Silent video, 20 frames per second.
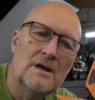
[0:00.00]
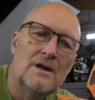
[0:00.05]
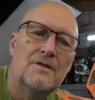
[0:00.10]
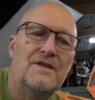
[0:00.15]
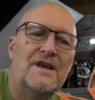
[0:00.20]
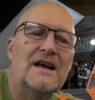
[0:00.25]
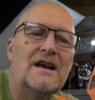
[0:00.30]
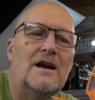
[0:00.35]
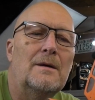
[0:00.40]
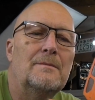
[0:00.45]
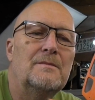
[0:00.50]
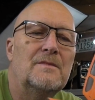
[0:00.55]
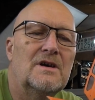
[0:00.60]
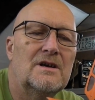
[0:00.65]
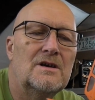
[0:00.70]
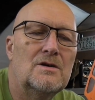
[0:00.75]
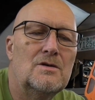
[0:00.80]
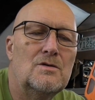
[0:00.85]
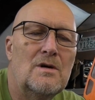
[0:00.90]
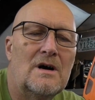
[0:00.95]
then I'm
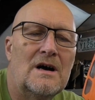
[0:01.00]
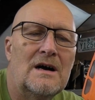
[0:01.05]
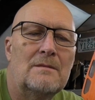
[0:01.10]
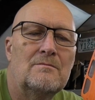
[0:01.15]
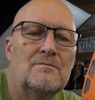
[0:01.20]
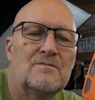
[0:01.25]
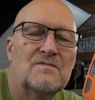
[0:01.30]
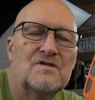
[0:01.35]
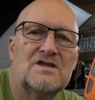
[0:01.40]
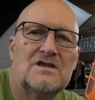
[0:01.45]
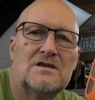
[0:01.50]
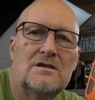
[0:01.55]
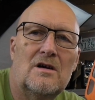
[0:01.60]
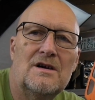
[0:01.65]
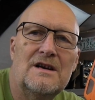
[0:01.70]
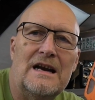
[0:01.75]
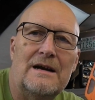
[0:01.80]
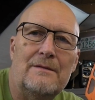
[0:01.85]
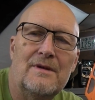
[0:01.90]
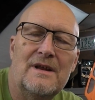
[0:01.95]
going to
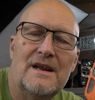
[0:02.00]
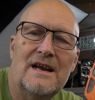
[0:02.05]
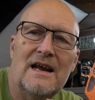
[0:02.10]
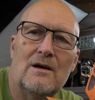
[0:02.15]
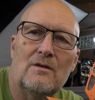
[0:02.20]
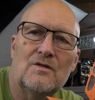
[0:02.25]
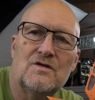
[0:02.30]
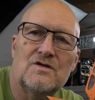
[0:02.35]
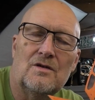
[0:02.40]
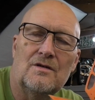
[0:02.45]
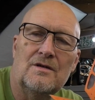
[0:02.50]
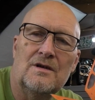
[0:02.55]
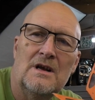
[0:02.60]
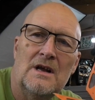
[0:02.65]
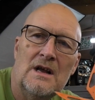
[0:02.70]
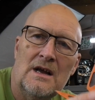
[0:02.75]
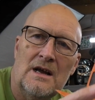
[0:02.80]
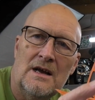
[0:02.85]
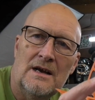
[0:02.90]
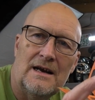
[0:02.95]
slide everything else on.
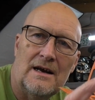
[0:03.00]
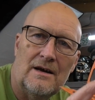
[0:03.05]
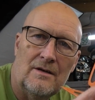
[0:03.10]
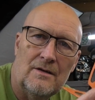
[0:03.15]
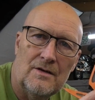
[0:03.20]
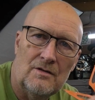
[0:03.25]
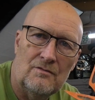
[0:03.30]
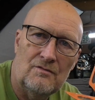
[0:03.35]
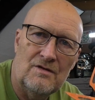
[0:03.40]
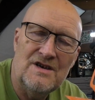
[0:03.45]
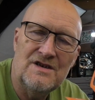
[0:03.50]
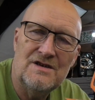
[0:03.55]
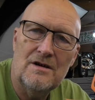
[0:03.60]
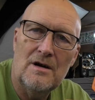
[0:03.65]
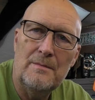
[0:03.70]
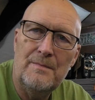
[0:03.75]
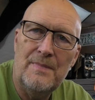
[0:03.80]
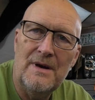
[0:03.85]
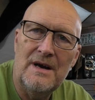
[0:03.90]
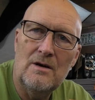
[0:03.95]
Now, the reason
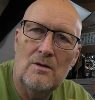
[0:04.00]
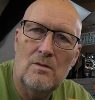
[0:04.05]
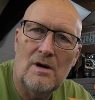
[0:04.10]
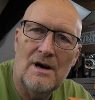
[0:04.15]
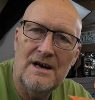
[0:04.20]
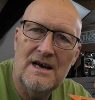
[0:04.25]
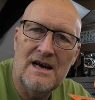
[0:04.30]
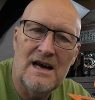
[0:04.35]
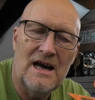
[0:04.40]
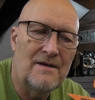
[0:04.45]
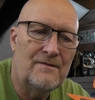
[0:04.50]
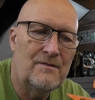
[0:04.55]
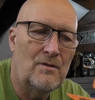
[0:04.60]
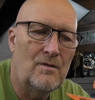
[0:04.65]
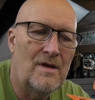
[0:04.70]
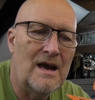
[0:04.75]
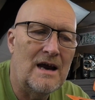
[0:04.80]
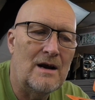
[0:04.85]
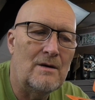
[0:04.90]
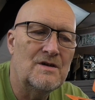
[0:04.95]
I'm being quite careful
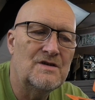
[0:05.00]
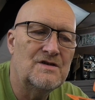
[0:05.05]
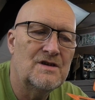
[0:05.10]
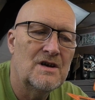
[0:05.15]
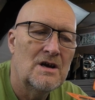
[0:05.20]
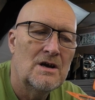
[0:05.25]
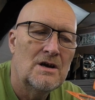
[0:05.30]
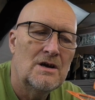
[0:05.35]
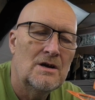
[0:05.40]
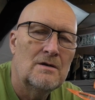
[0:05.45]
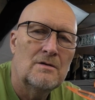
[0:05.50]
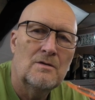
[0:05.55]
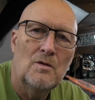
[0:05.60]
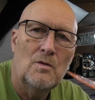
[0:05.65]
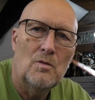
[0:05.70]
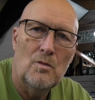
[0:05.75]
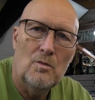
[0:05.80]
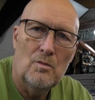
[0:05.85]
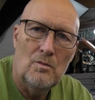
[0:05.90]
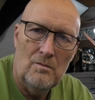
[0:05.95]
there is,
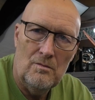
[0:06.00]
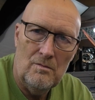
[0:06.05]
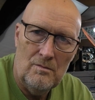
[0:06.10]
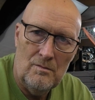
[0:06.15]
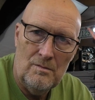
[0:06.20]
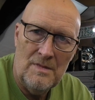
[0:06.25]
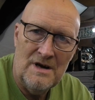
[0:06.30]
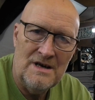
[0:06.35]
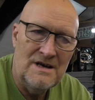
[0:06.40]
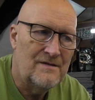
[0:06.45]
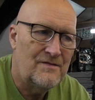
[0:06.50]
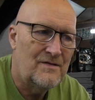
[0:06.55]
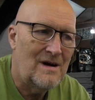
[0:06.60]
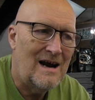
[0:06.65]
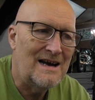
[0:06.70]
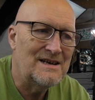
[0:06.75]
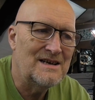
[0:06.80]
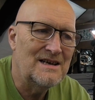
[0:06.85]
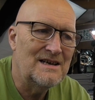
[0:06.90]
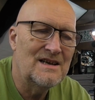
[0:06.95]
if you're
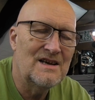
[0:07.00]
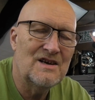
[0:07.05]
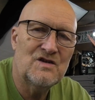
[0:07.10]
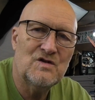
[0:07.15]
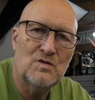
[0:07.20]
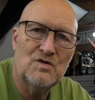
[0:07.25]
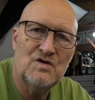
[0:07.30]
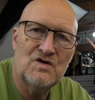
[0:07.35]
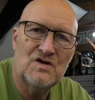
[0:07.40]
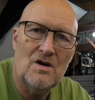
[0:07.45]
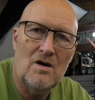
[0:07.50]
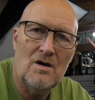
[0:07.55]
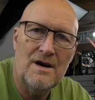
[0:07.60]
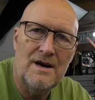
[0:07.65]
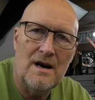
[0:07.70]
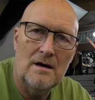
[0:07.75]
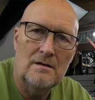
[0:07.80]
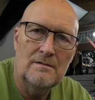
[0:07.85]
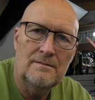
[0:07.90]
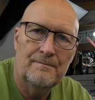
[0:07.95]
adding this with
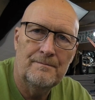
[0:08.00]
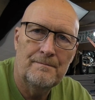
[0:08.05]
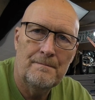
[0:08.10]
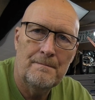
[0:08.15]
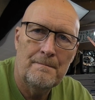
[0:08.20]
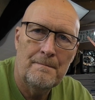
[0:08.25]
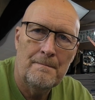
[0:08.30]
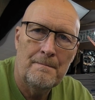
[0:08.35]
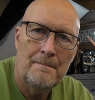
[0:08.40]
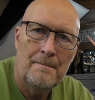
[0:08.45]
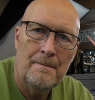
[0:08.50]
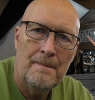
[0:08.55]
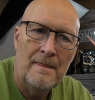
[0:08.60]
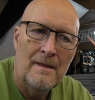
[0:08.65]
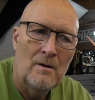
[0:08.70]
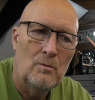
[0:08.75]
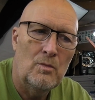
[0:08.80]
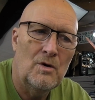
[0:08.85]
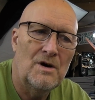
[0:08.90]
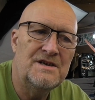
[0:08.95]
Sino,
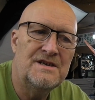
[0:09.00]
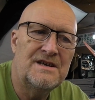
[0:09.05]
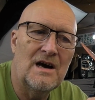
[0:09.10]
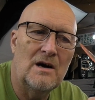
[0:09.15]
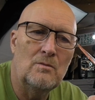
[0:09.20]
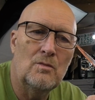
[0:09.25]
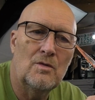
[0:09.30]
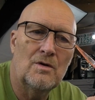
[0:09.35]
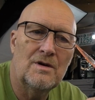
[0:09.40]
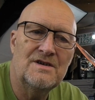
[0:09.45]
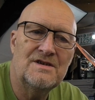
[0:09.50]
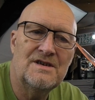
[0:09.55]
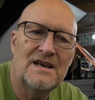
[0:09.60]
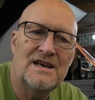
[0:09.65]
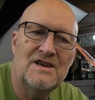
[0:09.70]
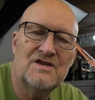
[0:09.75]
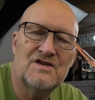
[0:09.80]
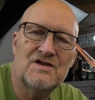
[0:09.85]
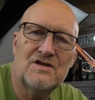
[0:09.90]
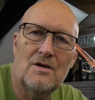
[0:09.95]
what you don't want is
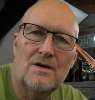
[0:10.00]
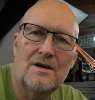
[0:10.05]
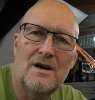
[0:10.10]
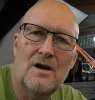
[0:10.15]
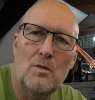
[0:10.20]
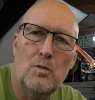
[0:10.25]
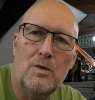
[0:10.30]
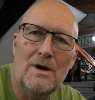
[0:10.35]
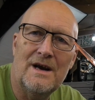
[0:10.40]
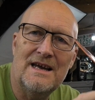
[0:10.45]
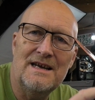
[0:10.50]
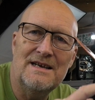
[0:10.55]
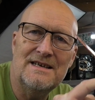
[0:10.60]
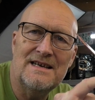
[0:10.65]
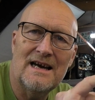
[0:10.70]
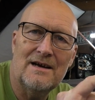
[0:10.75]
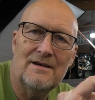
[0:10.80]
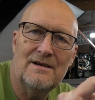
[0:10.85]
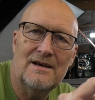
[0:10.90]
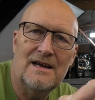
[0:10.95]
any Sino wicking
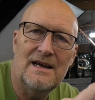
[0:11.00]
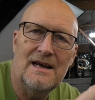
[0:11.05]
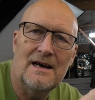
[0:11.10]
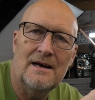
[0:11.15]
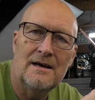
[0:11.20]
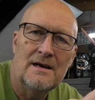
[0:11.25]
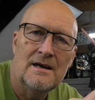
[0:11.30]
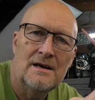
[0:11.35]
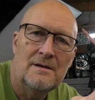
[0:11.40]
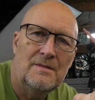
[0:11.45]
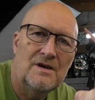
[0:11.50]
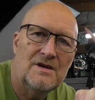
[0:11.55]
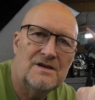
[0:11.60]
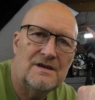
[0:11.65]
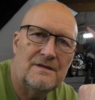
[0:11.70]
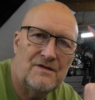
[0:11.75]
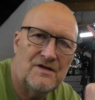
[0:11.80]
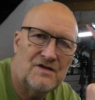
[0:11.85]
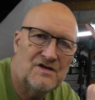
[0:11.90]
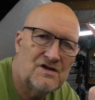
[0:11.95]
down here, because
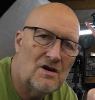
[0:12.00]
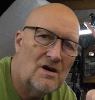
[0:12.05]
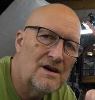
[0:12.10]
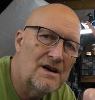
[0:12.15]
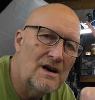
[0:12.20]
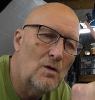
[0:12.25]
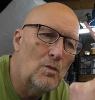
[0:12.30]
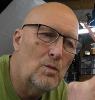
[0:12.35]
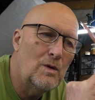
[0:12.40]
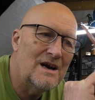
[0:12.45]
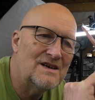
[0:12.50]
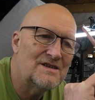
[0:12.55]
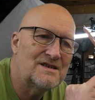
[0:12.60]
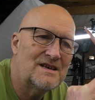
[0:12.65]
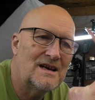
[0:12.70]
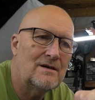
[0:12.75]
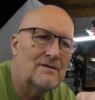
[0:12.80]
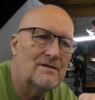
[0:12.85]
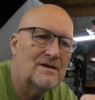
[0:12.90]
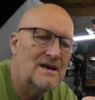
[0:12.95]
if the Sino wicks
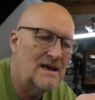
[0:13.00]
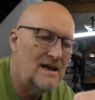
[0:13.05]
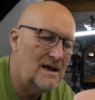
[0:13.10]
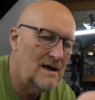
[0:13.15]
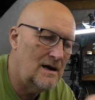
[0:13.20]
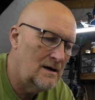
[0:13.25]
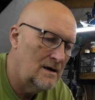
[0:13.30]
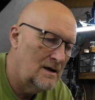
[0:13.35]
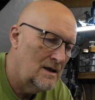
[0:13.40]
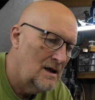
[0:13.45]
down here,